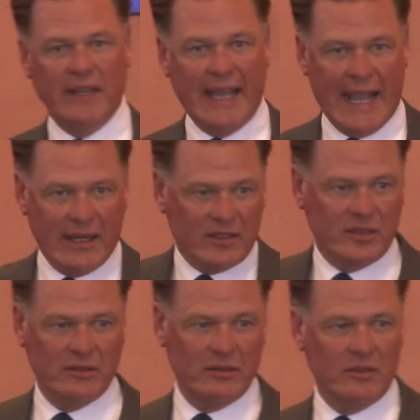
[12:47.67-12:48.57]

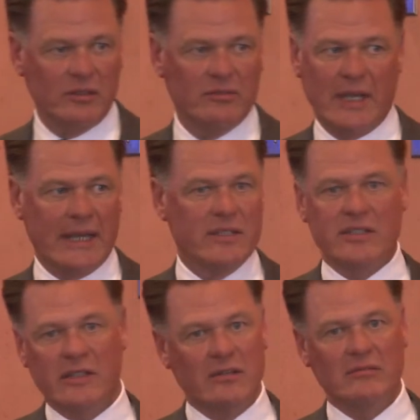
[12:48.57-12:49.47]
attitude.
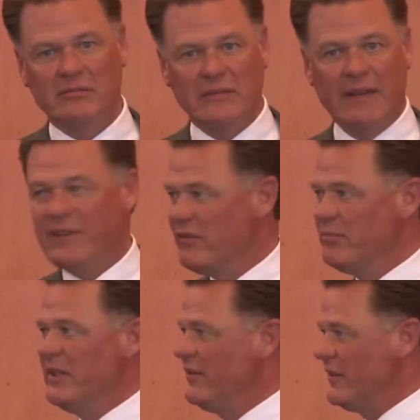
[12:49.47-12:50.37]
I've never
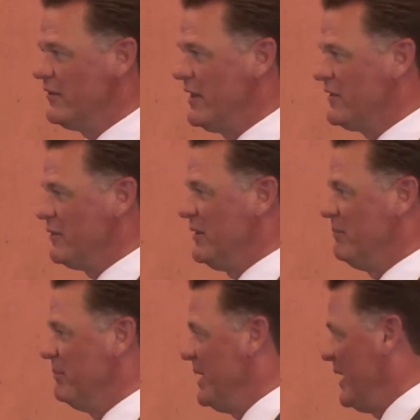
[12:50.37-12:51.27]
been successful at
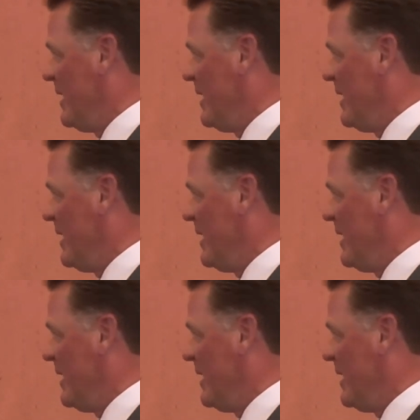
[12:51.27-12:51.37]
being